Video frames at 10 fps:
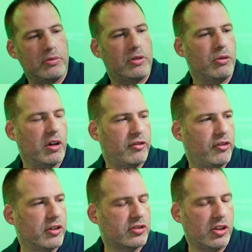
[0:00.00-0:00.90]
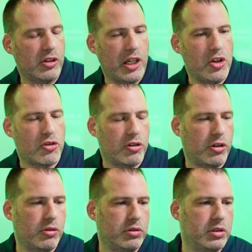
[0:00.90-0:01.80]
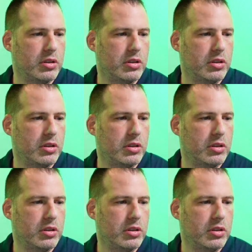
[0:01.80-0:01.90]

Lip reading: do our first little intro